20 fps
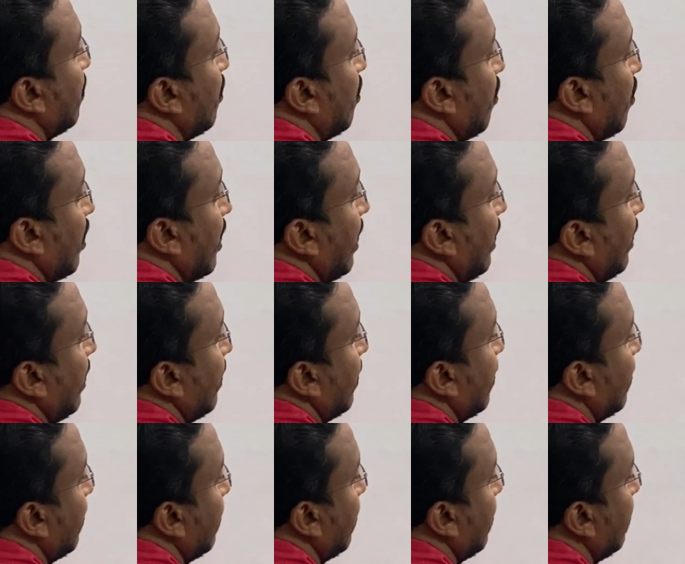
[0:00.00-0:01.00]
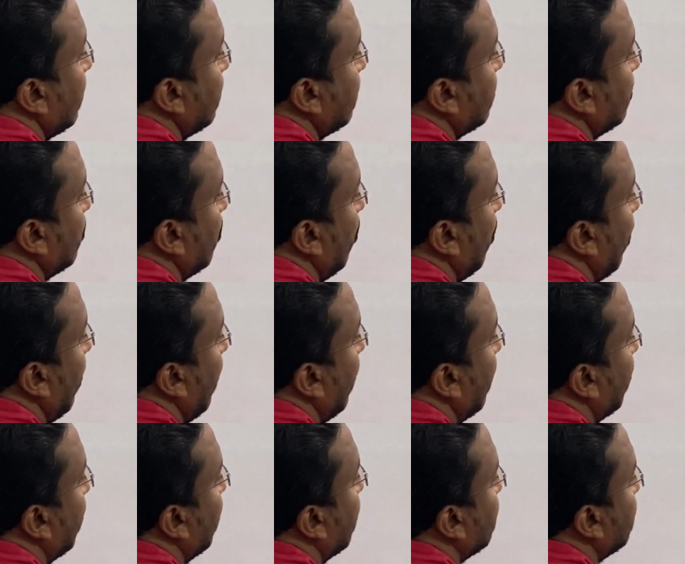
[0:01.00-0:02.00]
Okay, this is called
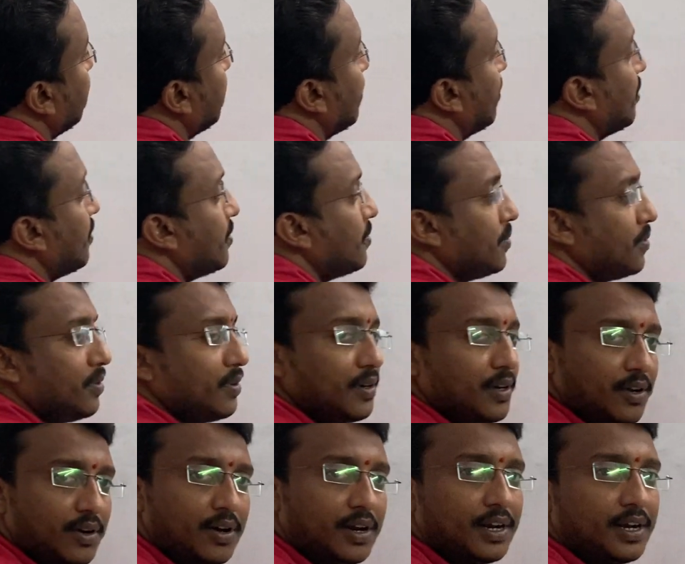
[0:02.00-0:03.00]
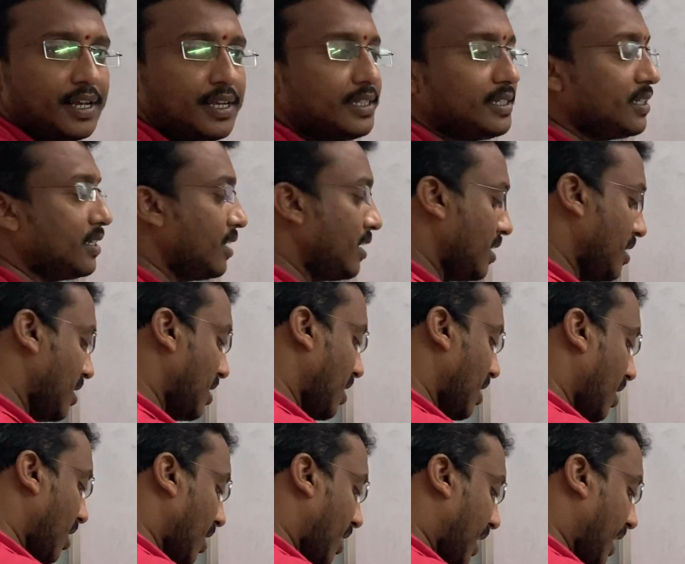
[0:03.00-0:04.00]
atmosphere. Here it is,
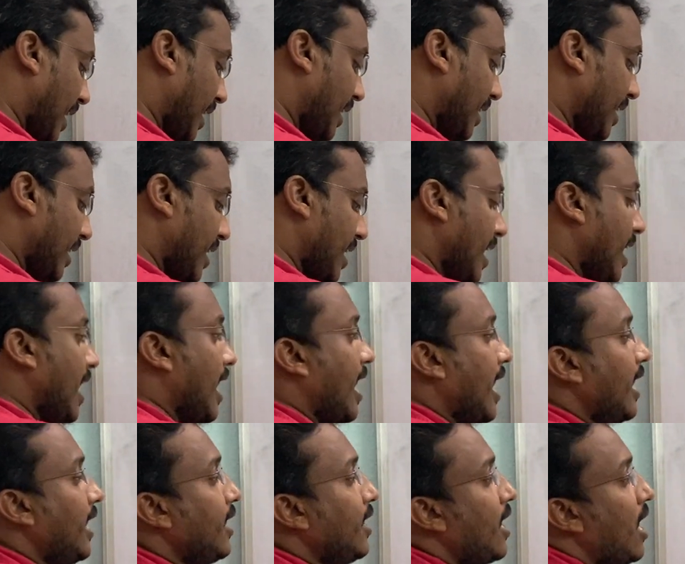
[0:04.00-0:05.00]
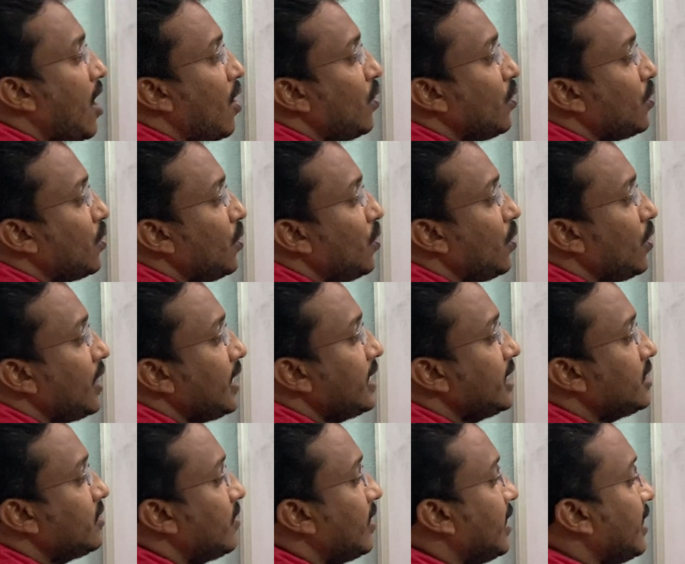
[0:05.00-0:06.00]
right? And you have to
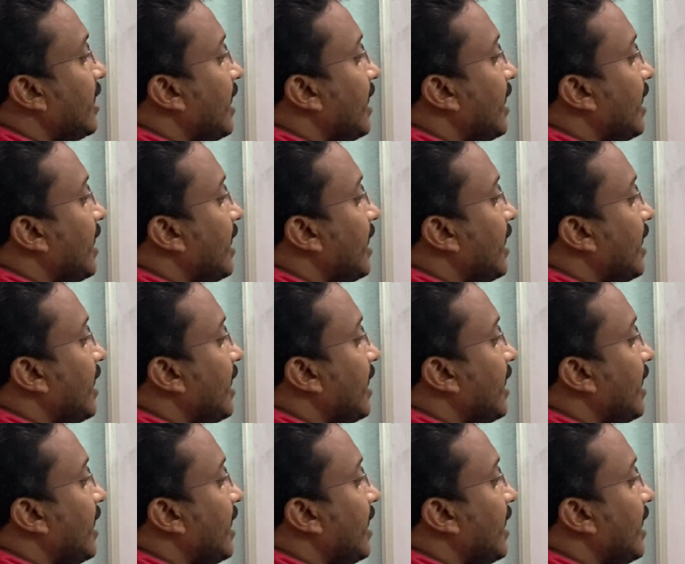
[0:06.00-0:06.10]
notice one